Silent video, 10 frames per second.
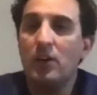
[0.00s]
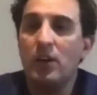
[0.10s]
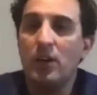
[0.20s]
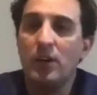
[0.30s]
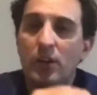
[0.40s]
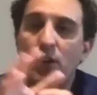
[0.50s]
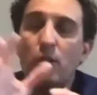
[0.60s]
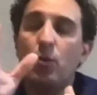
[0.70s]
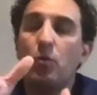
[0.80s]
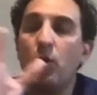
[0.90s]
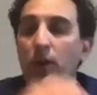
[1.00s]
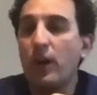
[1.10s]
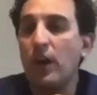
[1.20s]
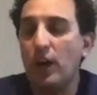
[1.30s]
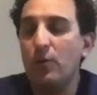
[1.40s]
you would want to
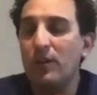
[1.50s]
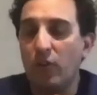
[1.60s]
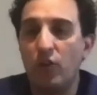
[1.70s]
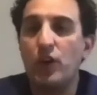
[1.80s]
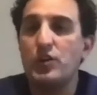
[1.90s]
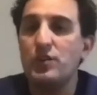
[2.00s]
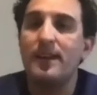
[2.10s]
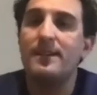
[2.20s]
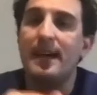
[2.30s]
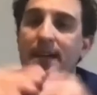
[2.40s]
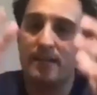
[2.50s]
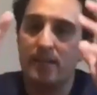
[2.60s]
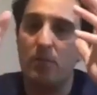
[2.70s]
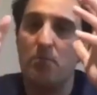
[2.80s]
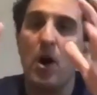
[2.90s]
go to a surgeon that does
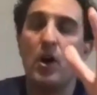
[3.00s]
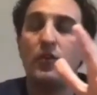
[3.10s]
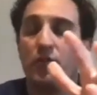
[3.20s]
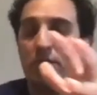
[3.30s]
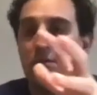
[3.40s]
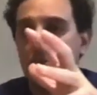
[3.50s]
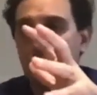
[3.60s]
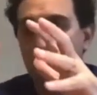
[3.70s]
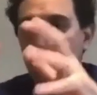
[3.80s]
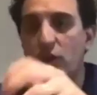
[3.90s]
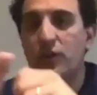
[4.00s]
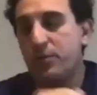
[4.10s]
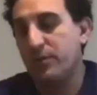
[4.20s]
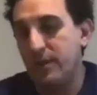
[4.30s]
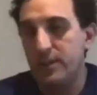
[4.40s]
the most Ross
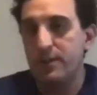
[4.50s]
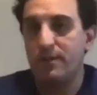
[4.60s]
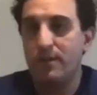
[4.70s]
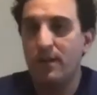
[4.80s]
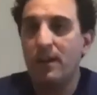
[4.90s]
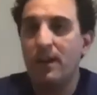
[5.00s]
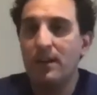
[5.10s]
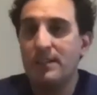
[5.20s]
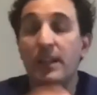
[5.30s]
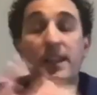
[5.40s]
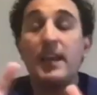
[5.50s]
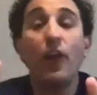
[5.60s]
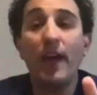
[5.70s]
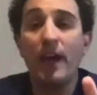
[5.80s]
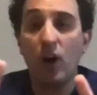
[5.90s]
procedures. They're not
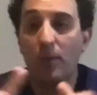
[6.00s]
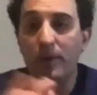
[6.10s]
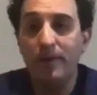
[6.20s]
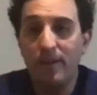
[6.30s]
that common.